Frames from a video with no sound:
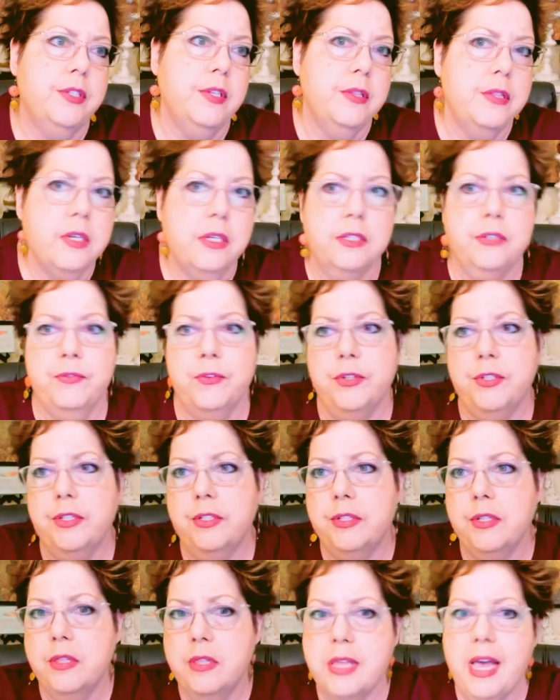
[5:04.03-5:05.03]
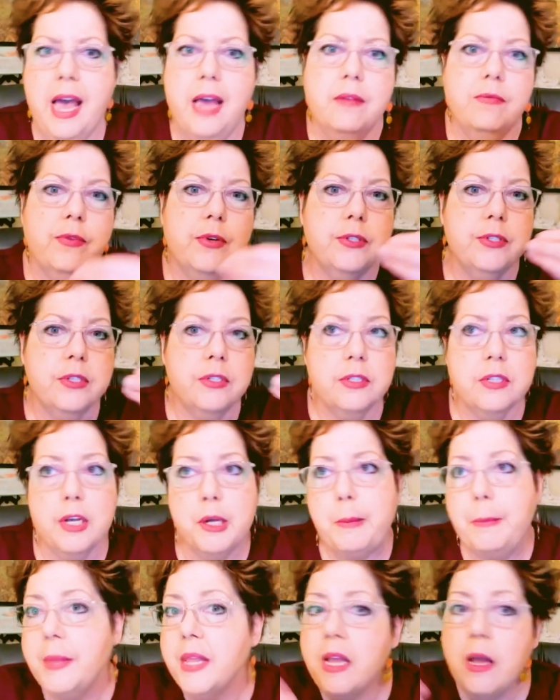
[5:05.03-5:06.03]
this versus a that versus
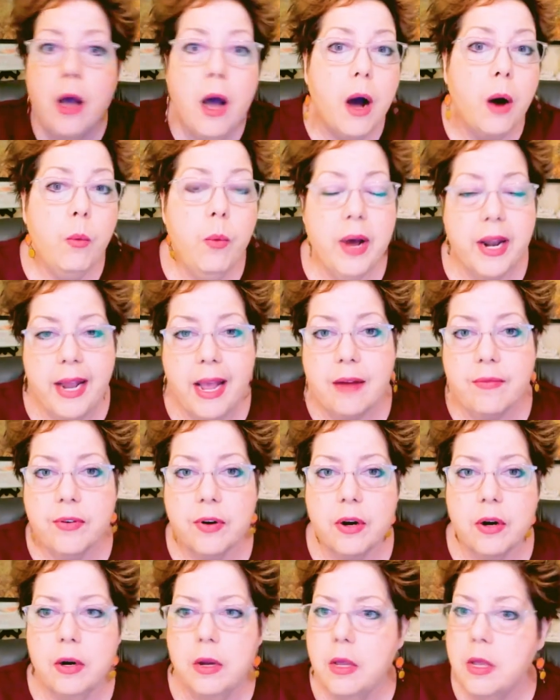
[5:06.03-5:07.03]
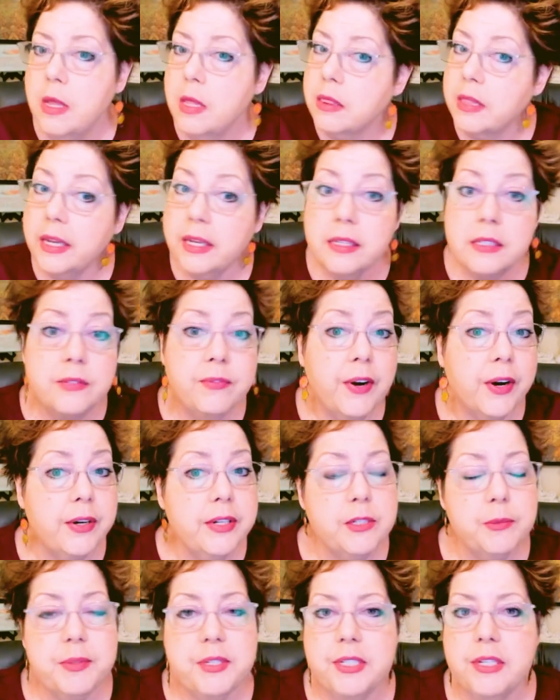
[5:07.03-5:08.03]
a whatever, that gets very
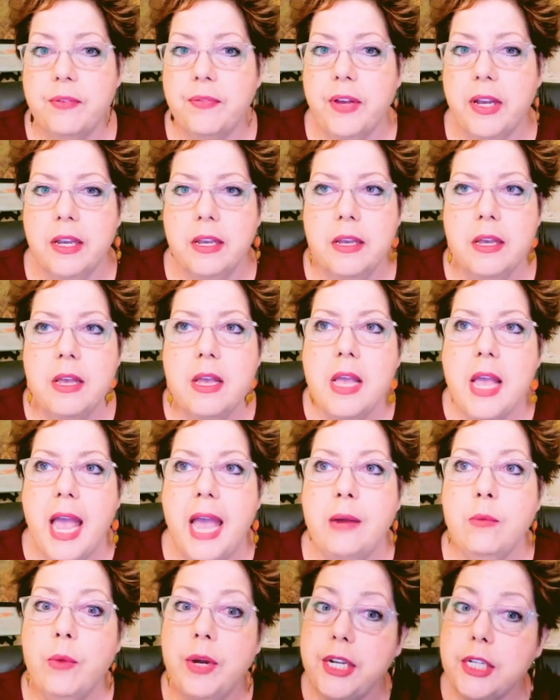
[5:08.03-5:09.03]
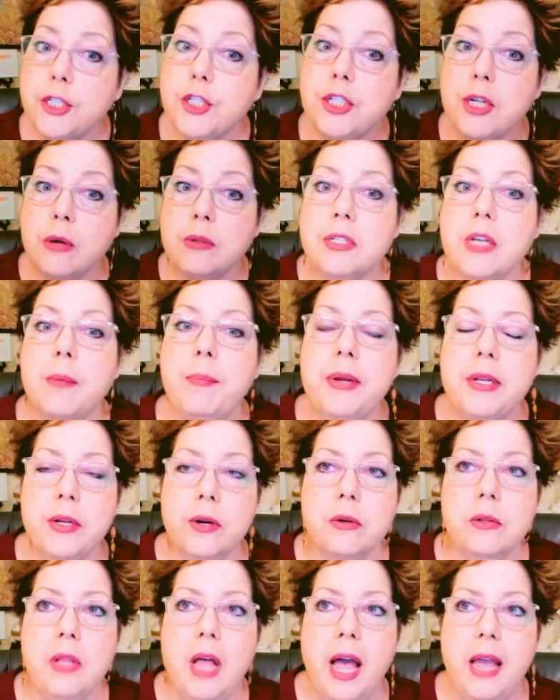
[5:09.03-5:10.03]
specific. And when it shows up in
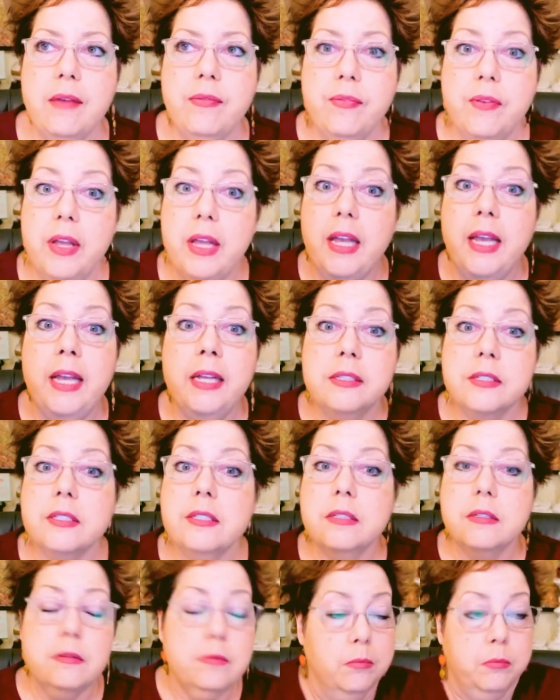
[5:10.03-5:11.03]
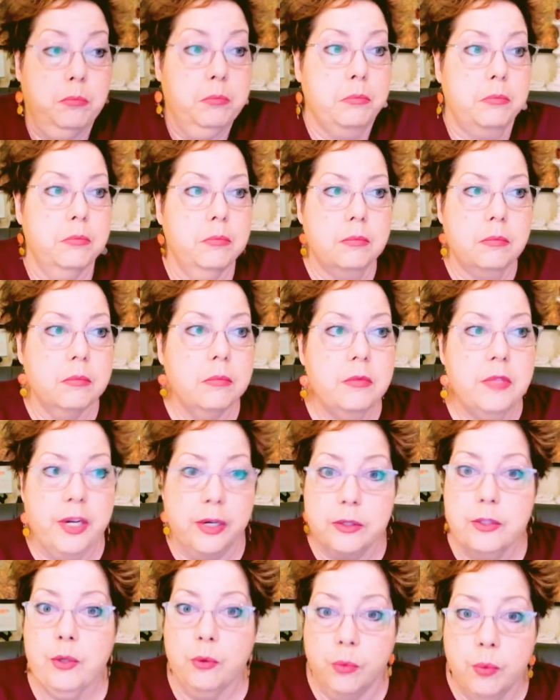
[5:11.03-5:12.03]
your life,
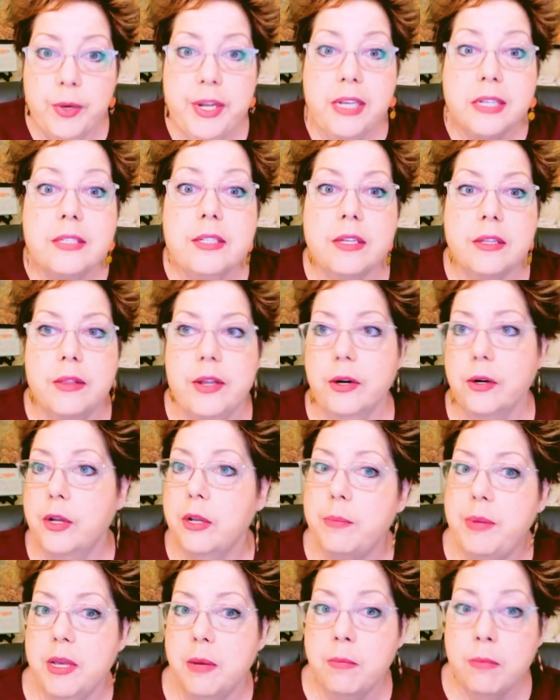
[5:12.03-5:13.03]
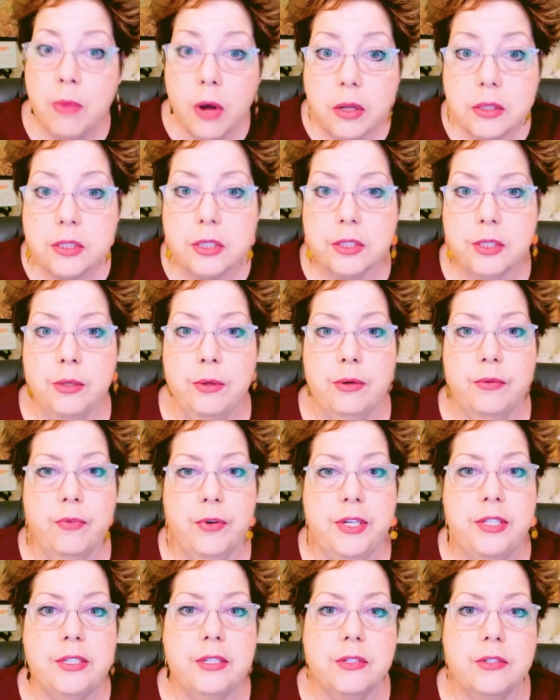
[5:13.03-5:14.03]
there's a reason. There could be a multitude of
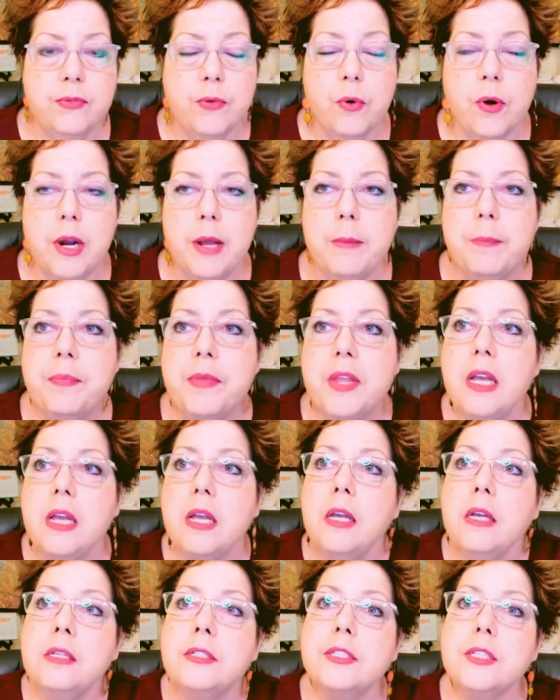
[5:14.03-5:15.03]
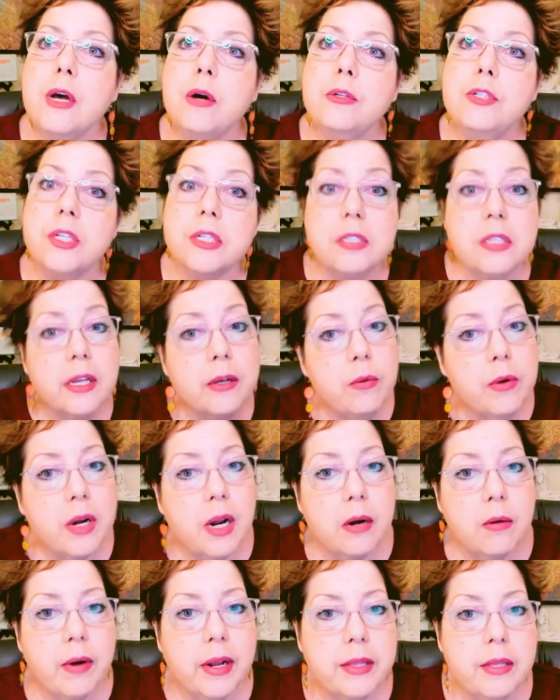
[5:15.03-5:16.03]
reasons for it. So just like when
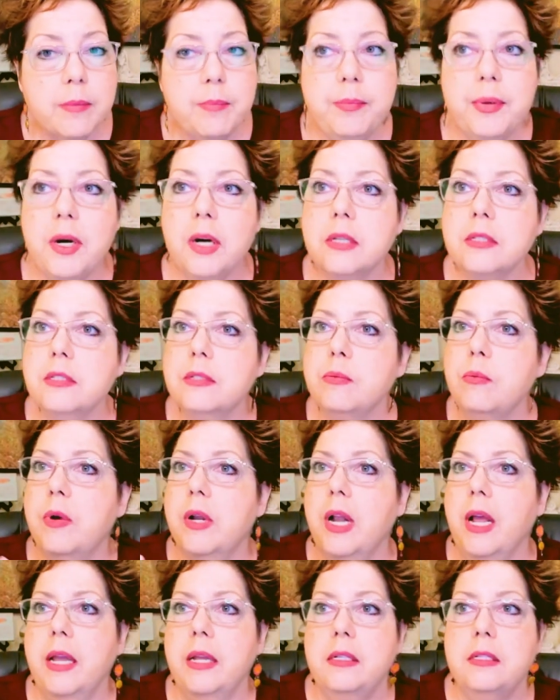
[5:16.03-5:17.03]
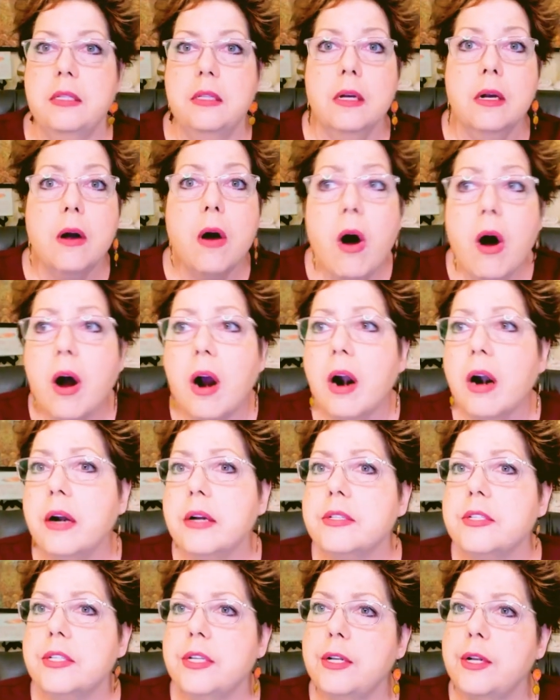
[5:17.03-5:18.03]
I write the books, when I did the
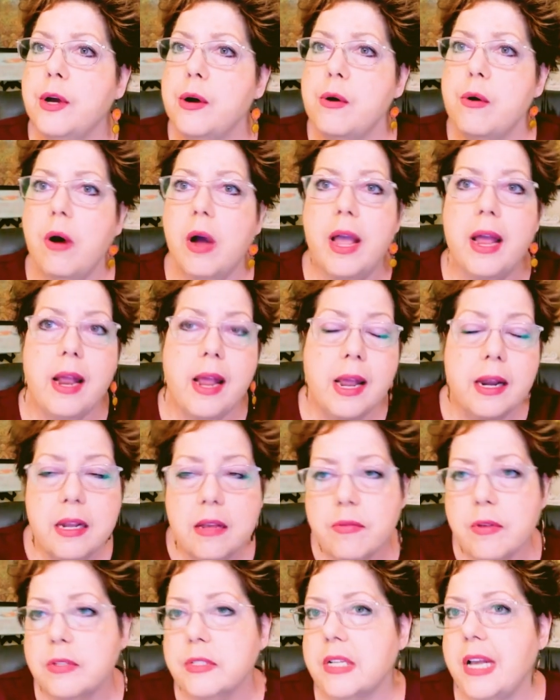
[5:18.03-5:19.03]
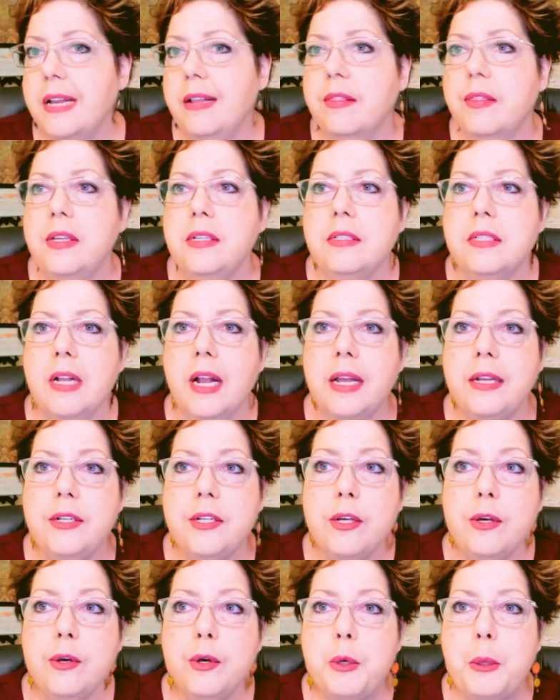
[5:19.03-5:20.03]
cards, you know, any of those kind of things that I
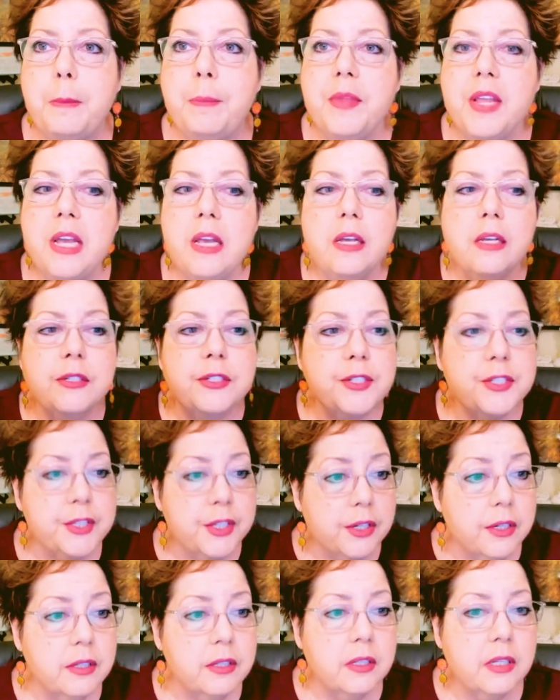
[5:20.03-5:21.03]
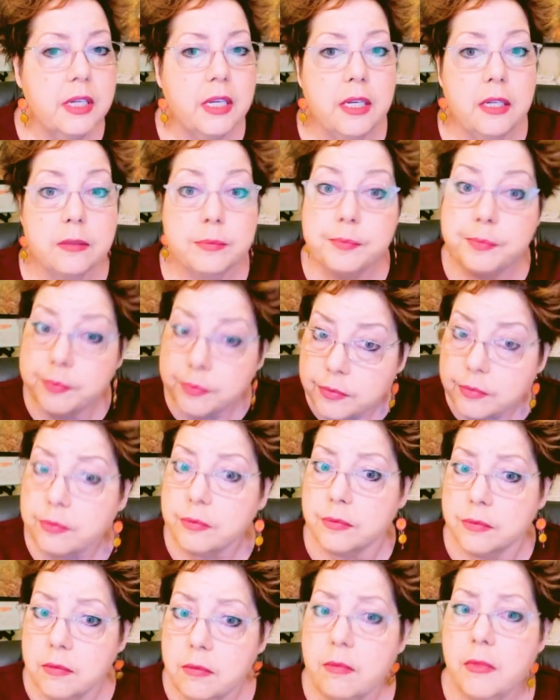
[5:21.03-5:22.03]
do, certainly
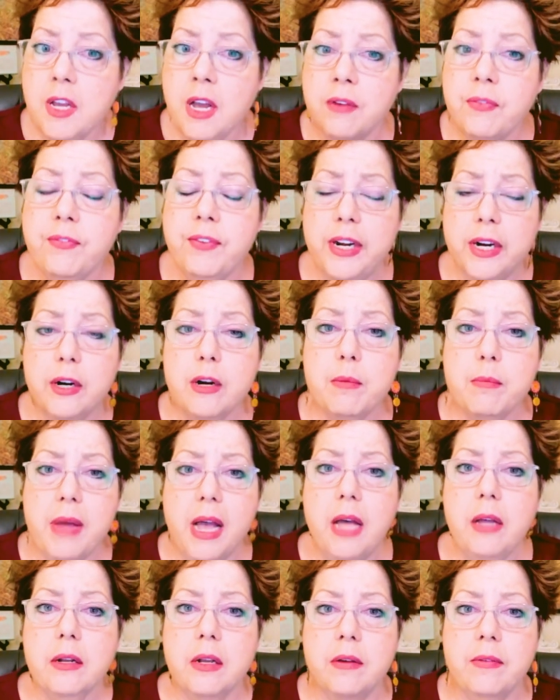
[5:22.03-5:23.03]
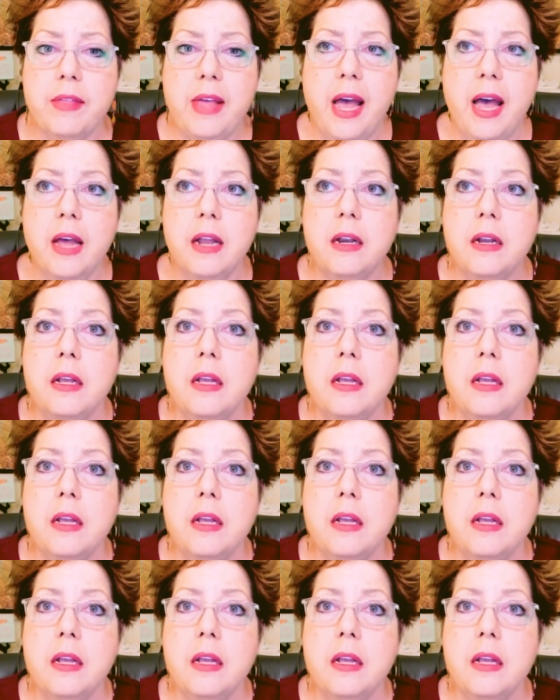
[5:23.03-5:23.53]
a fair amount of that